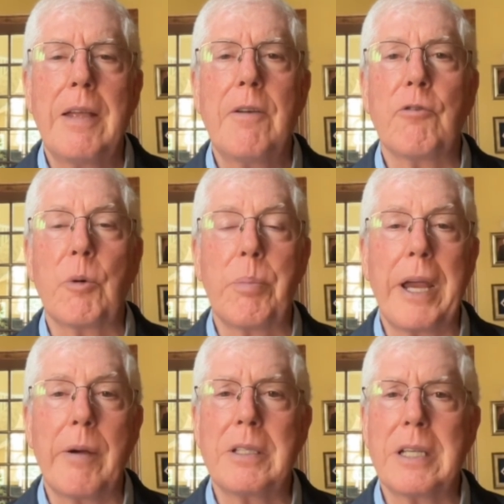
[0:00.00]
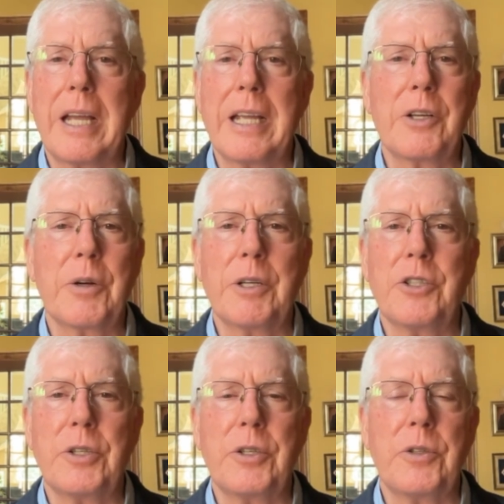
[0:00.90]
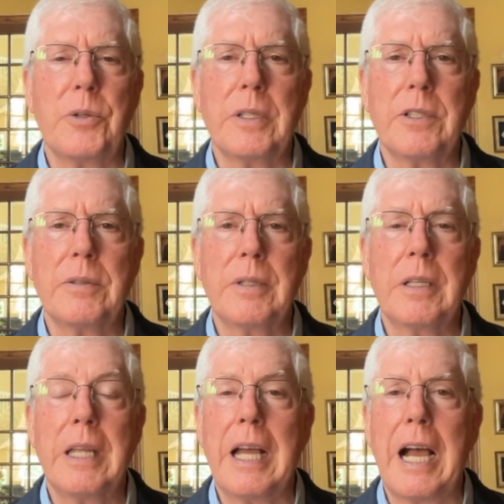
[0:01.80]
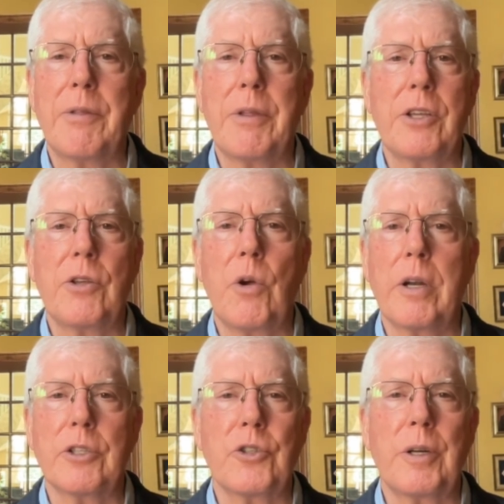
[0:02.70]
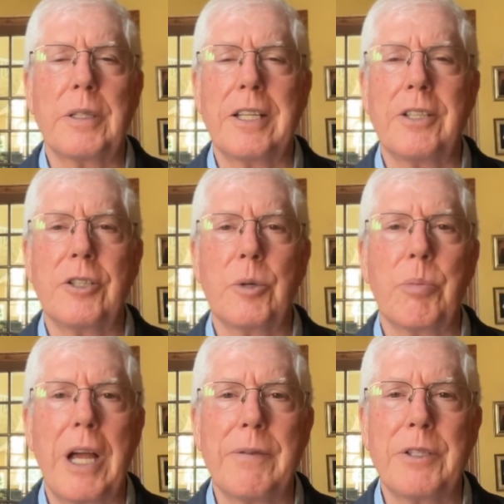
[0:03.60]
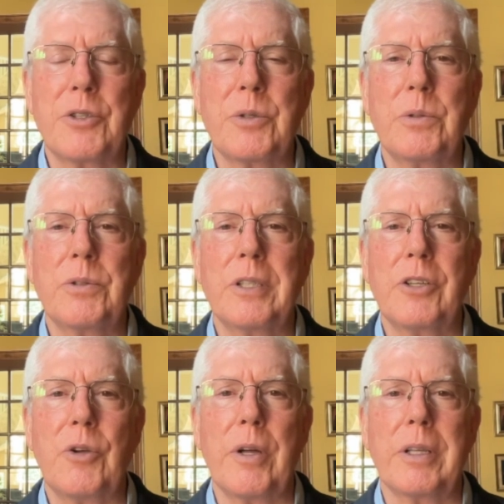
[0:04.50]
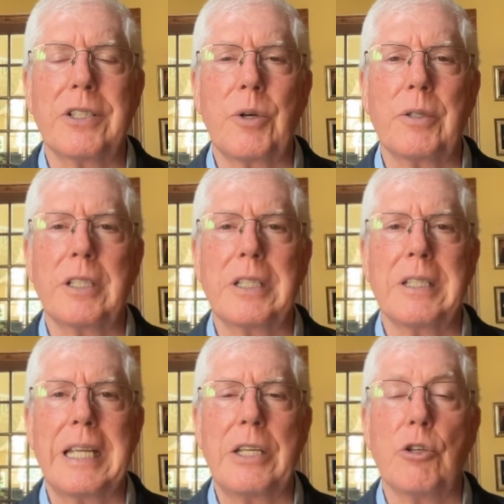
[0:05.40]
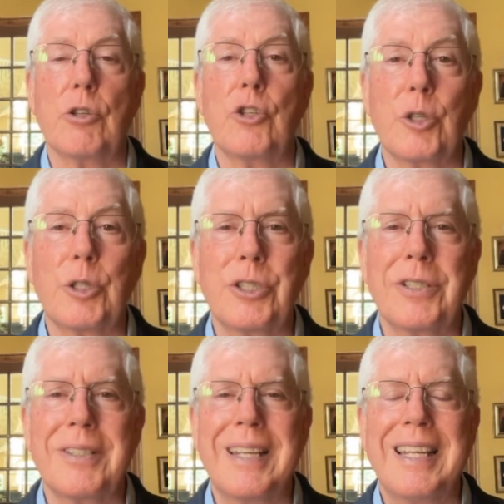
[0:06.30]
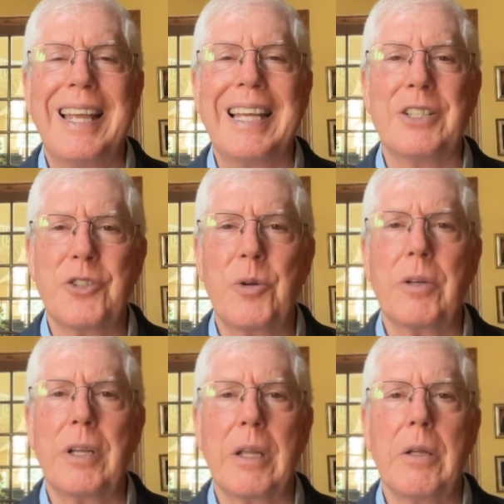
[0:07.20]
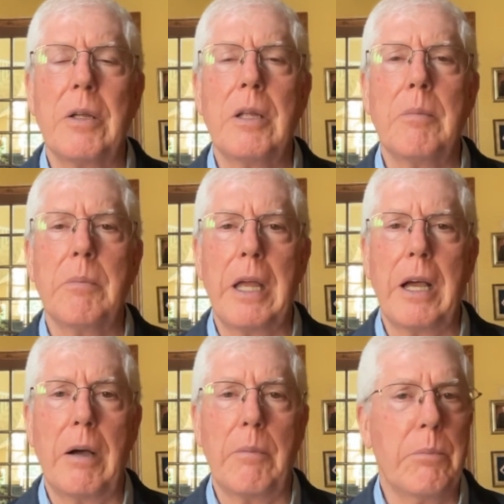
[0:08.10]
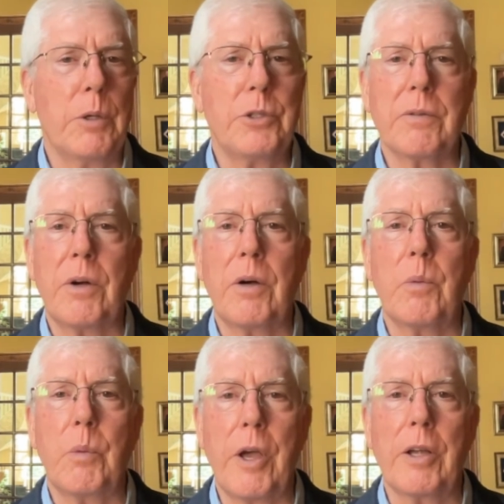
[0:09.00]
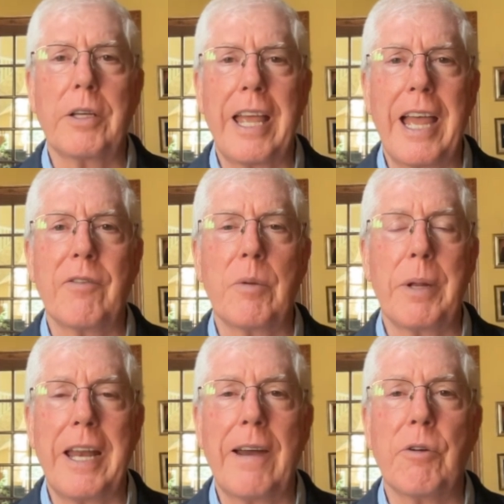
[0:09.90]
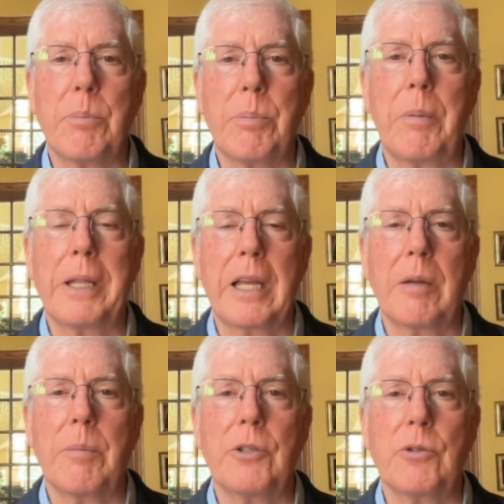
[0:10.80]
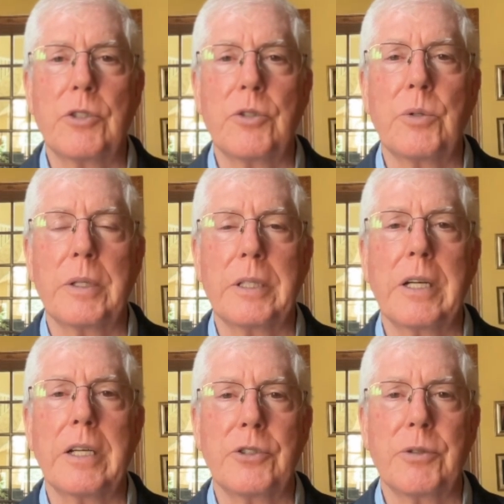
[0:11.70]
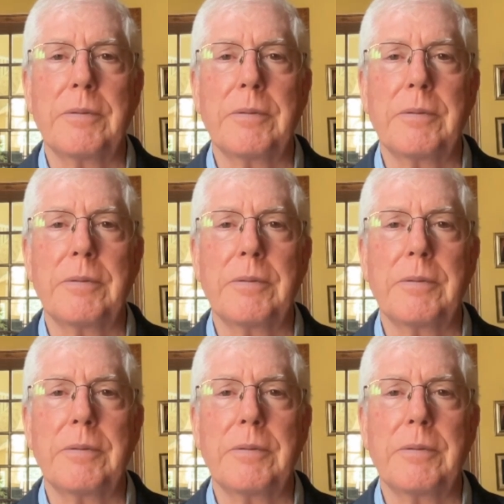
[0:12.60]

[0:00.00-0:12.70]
For parents, I encourage you to do this. I think you ought to start these in your private schools. You ought to start these in your churches, and certainly, most of all, we ought to have them in every public elementary school in the country.